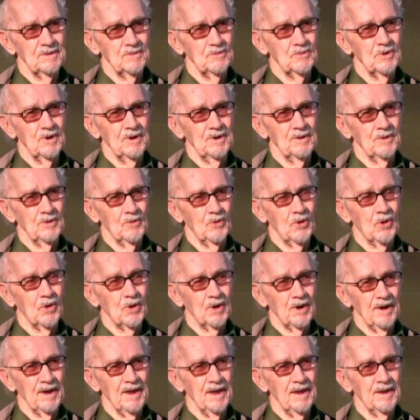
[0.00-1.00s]
When the
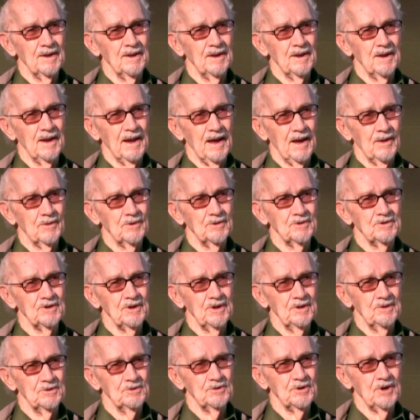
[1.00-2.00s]
war ended, I was
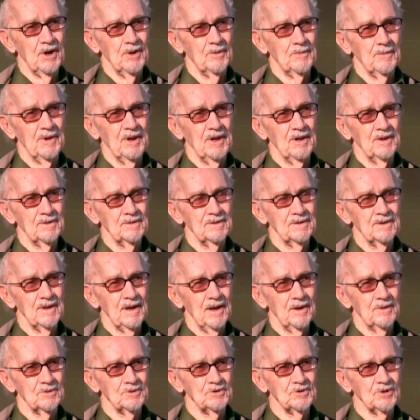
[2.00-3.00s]
in Germany.
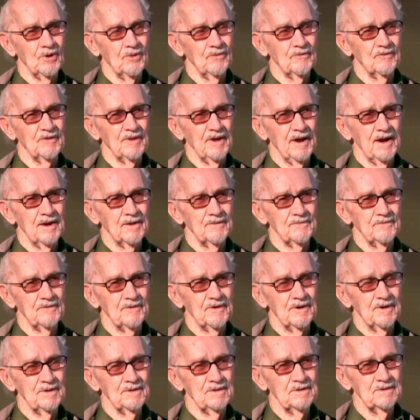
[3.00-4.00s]
I was over there
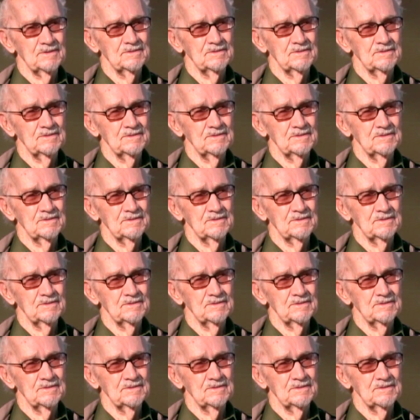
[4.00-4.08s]
for